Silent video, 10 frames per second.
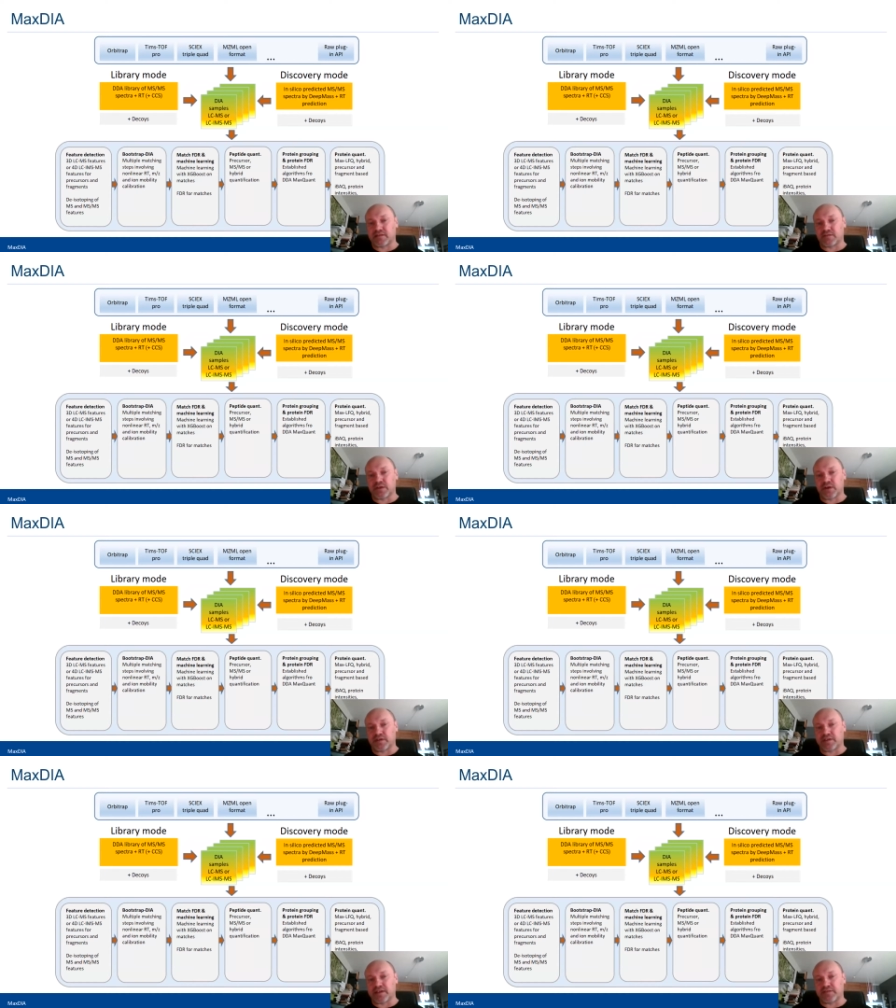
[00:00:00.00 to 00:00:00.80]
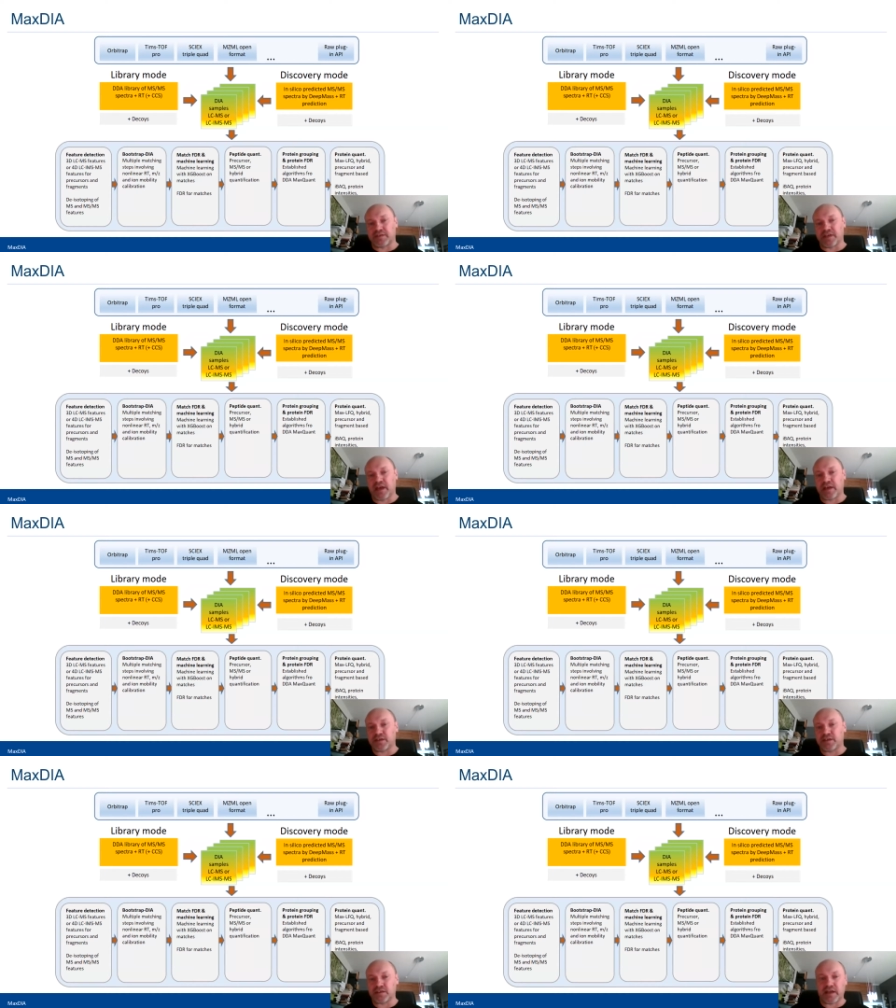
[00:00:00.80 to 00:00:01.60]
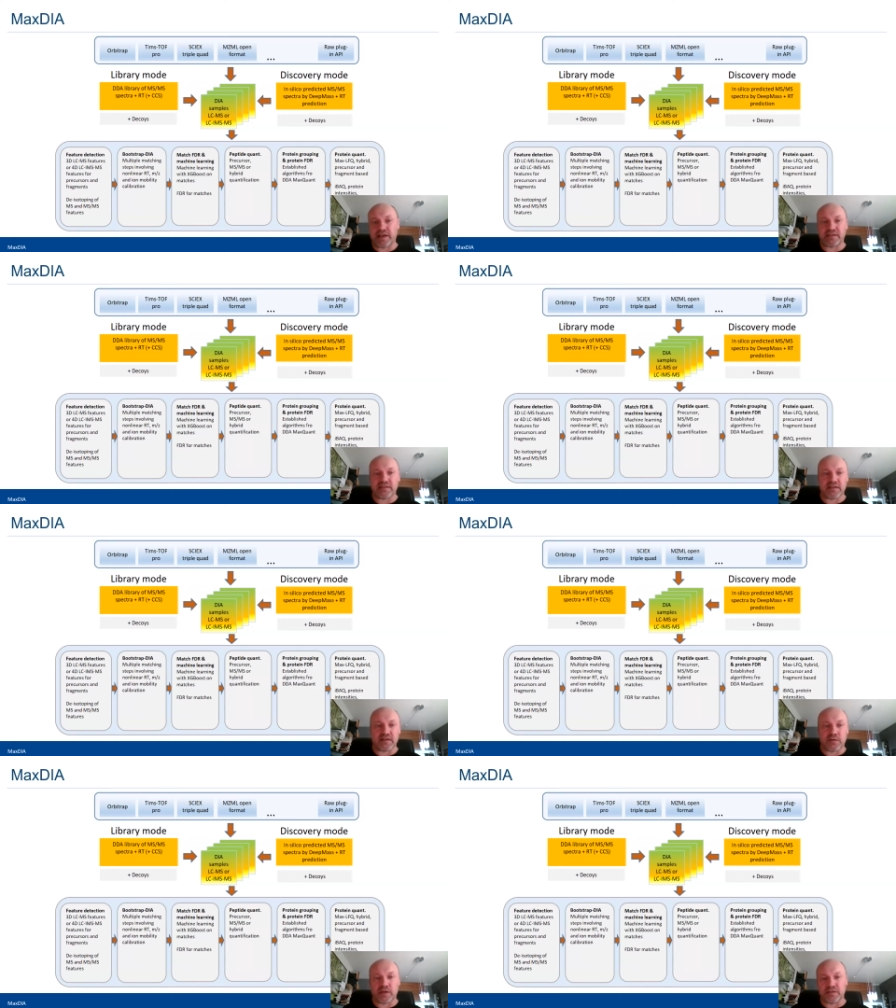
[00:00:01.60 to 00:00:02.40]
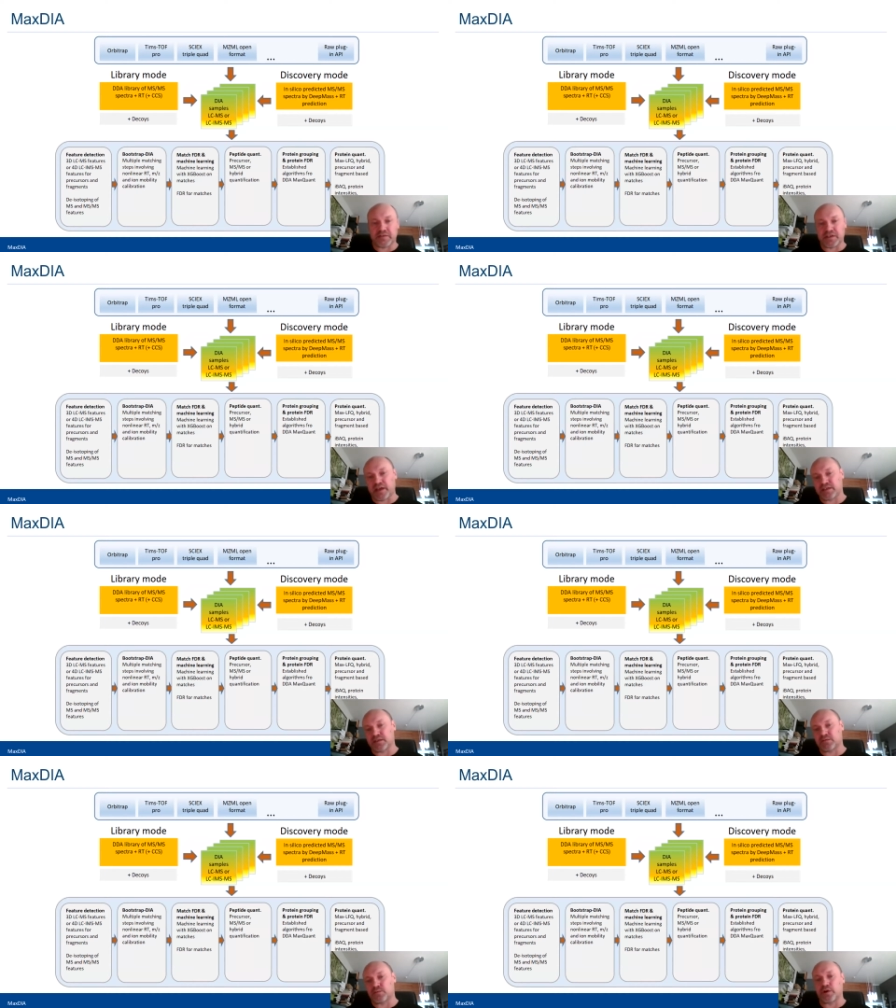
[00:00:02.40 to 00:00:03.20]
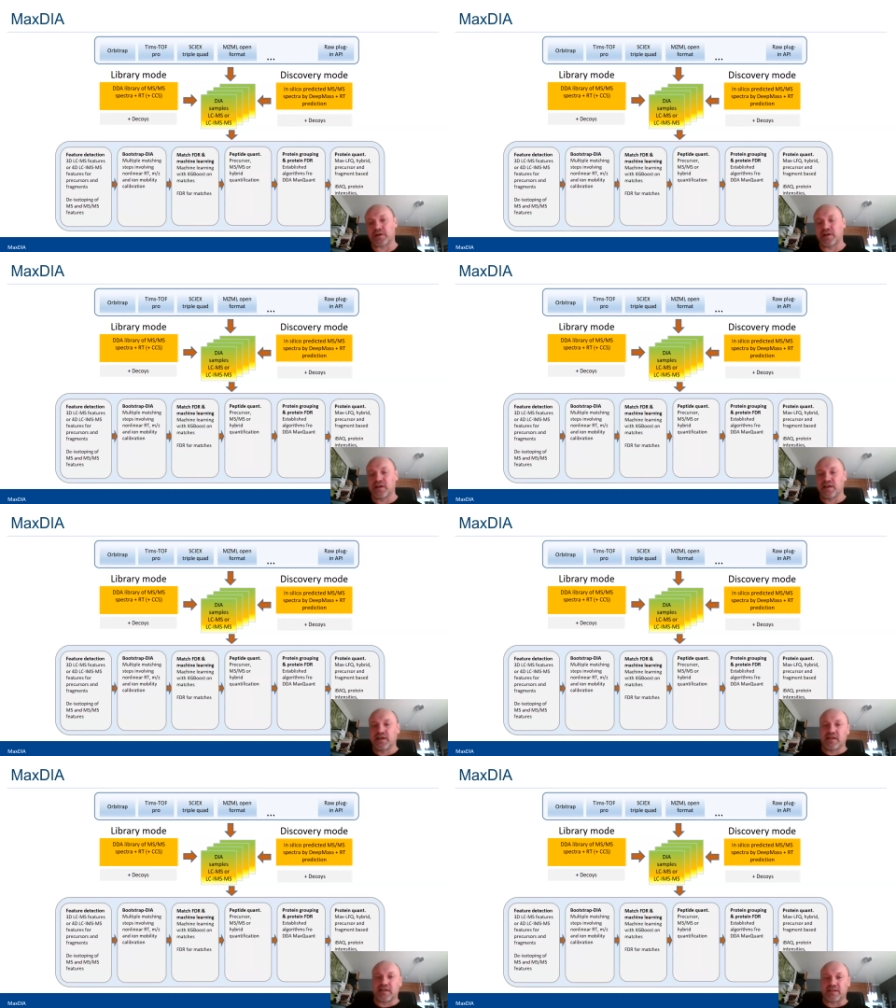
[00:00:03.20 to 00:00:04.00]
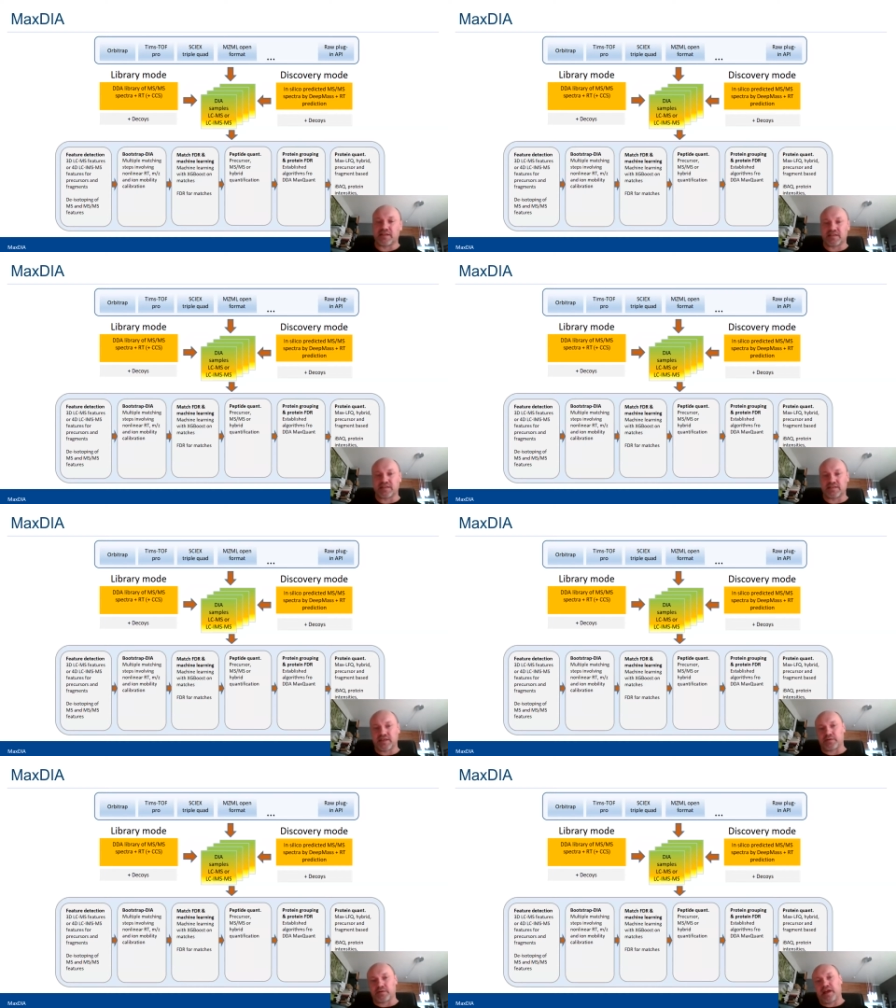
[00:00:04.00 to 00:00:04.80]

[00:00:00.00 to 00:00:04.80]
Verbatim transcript: doing all the identification and quantification work that is necessary.